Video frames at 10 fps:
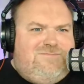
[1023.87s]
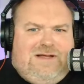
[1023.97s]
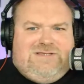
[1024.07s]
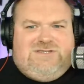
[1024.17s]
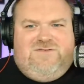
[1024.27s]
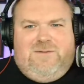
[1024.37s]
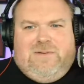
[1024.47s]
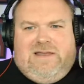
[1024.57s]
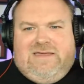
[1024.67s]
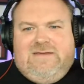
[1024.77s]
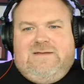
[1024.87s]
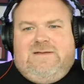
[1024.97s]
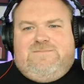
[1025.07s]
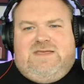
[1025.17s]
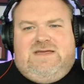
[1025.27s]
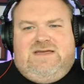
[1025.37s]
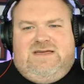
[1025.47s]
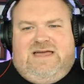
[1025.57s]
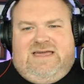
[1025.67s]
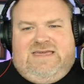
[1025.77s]
Budge, fair play.
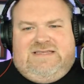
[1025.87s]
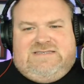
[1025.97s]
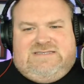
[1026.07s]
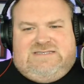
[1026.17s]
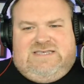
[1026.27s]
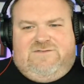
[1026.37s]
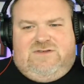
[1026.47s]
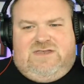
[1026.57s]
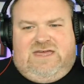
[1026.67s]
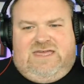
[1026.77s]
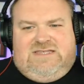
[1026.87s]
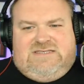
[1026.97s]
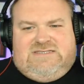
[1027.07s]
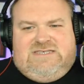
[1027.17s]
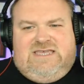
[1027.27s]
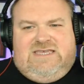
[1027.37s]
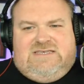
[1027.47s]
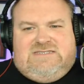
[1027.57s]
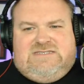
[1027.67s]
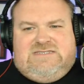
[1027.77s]
8, 7, 8,
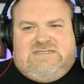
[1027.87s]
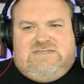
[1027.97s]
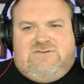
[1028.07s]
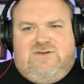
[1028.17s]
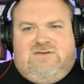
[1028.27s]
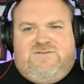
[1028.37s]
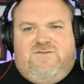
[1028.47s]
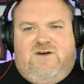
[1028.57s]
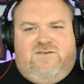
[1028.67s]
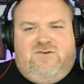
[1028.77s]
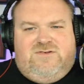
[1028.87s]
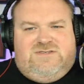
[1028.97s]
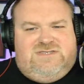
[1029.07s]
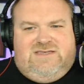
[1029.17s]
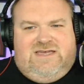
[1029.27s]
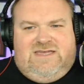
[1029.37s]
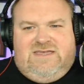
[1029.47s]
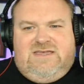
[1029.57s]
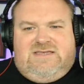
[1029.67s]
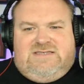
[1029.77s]
6. Sorry, that was a 5, not a
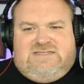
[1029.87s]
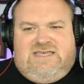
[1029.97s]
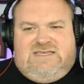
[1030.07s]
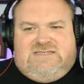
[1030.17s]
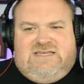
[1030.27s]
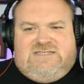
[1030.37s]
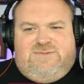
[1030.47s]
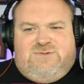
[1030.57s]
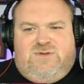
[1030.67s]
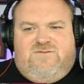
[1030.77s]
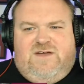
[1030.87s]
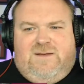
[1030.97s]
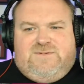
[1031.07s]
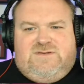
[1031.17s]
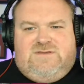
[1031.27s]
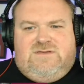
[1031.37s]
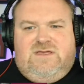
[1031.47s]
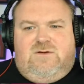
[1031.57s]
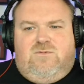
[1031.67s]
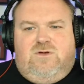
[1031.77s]
8. 6, that's the difference between Fabs and...
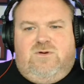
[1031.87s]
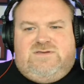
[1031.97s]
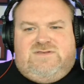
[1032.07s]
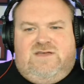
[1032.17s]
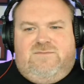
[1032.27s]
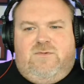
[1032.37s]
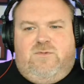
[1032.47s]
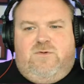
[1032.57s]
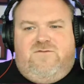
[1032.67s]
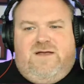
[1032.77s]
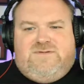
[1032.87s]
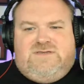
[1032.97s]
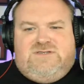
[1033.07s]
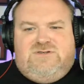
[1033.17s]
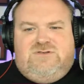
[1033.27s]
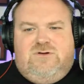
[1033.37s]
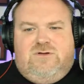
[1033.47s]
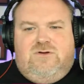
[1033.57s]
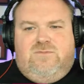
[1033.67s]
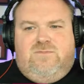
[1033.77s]
We always have something memorable for Fabs. It's usually
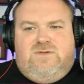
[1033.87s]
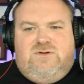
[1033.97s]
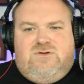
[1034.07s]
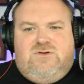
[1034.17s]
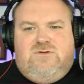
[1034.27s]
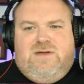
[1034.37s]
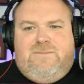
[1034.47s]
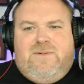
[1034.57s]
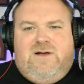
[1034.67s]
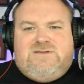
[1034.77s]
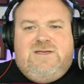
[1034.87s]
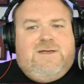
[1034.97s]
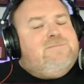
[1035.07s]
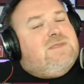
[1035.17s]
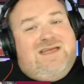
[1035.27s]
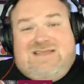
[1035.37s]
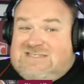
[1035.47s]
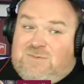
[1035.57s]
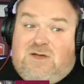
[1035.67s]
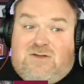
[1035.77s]
not good, bad pass.
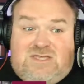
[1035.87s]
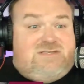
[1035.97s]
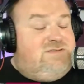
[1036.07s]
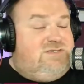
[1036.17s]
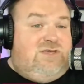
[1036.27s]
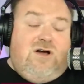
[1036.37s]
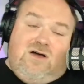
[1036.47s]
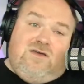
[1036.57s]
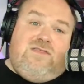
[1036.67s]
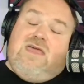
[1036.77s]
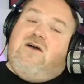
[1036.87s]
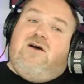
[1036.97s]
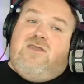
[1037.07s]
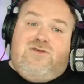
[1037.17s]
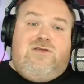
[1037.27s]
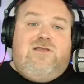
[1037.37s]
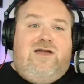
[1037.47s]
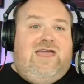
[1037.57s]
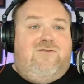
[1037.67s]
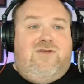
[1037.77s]
To be honest, Scott, now, I know you
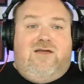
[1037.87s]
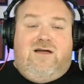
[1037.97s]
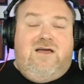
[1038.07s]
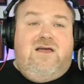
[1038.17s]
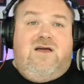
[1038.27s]
like Areola.